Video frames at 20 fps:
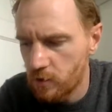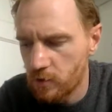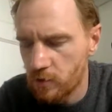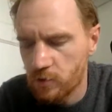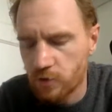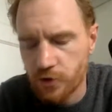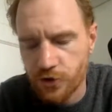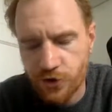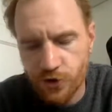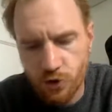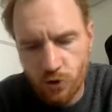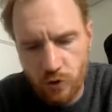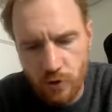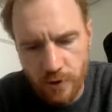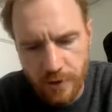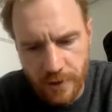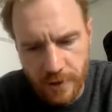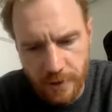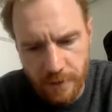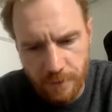
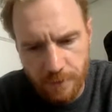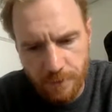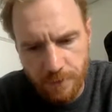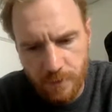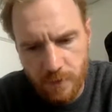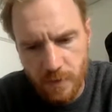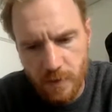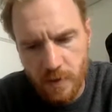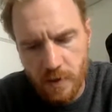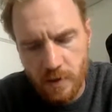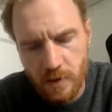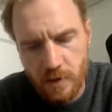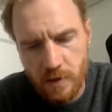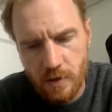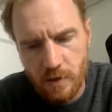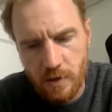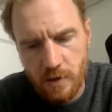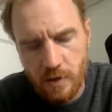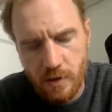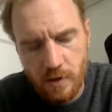credulity
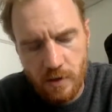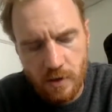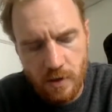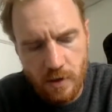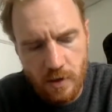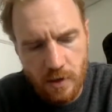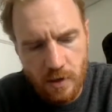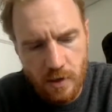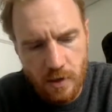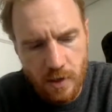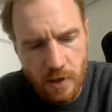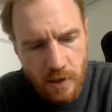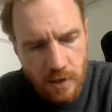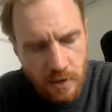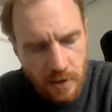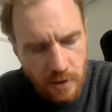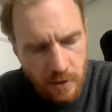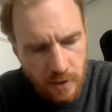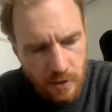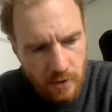
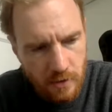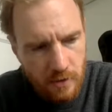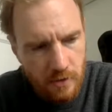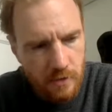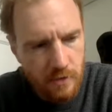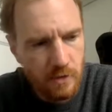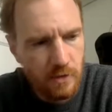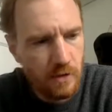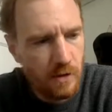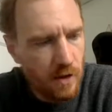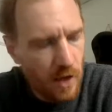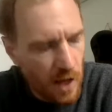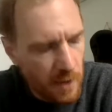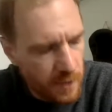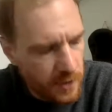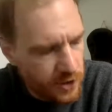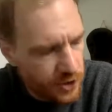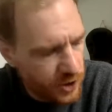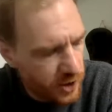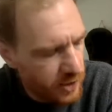in
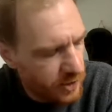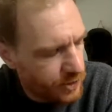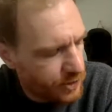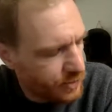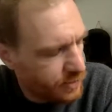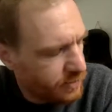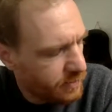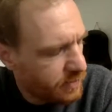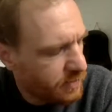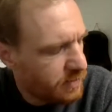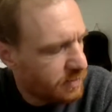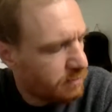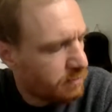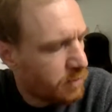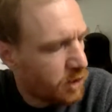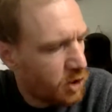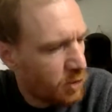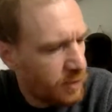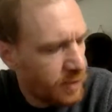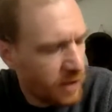climate change, the
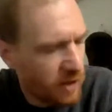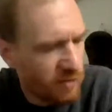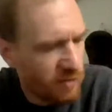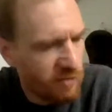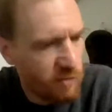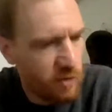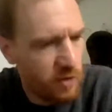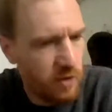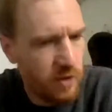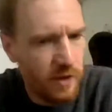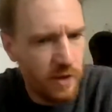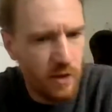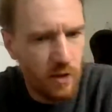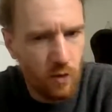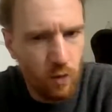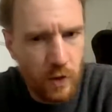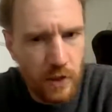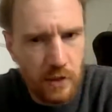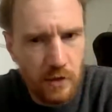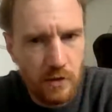moment of political
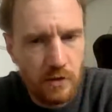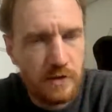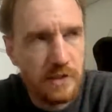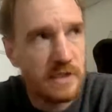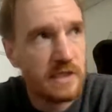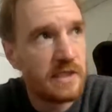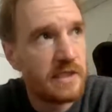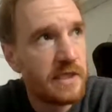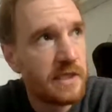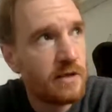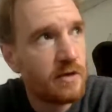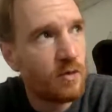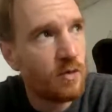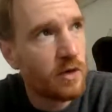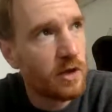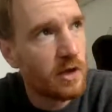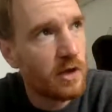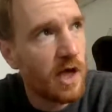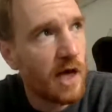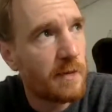will to deal
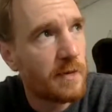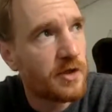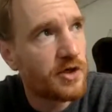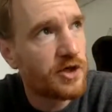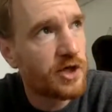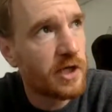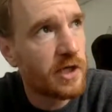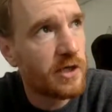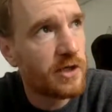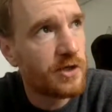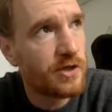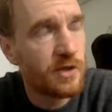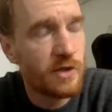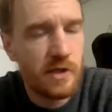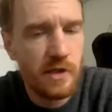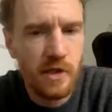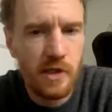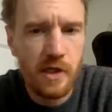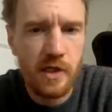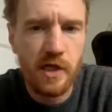with climate change
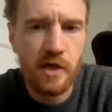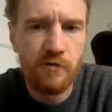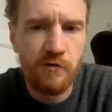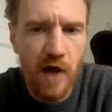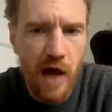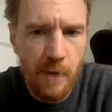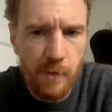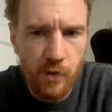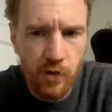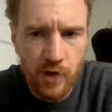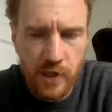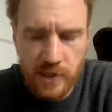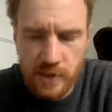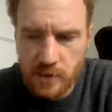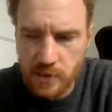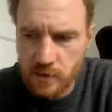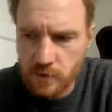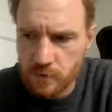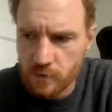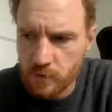
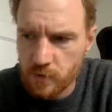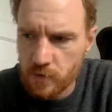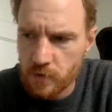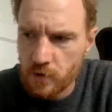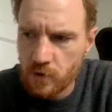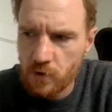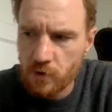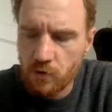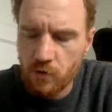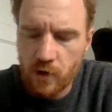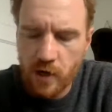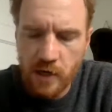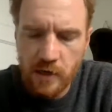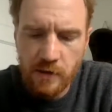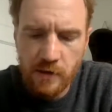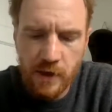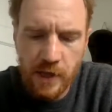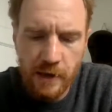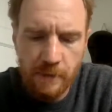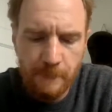evaporates, right?
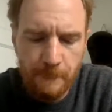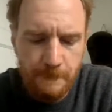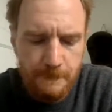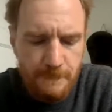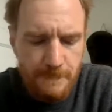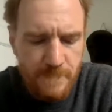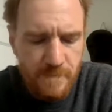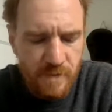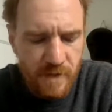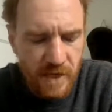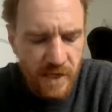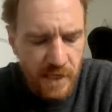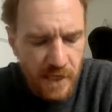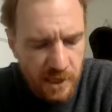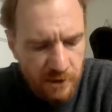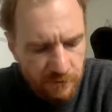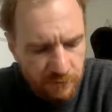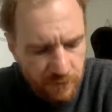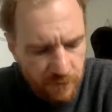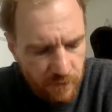That
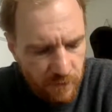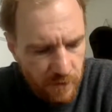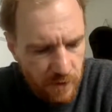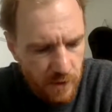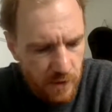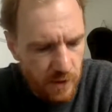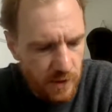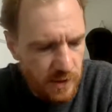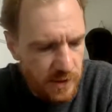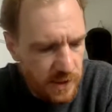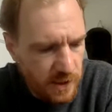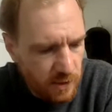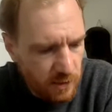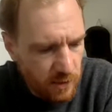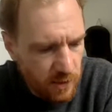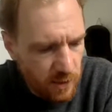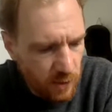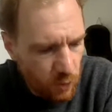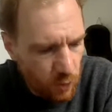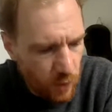if
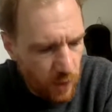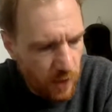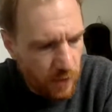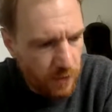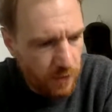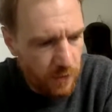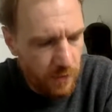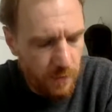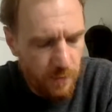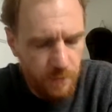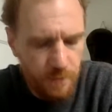dealing with